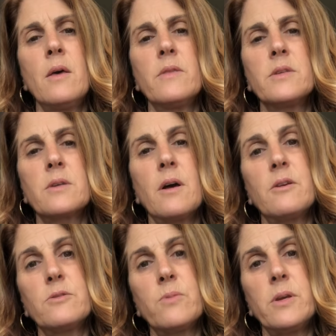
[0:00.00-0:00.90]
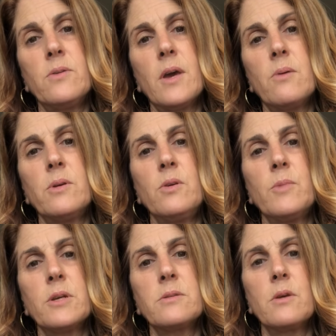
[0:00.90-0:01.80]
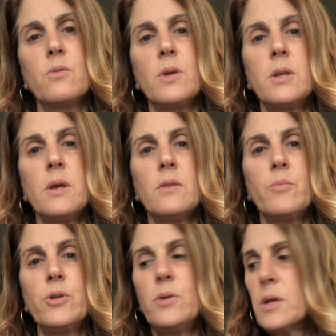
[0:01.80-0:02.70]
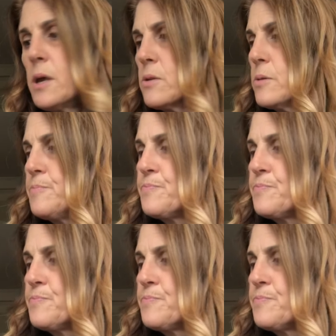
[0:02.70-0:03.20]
This color is what you get when you mix the green and the blue together.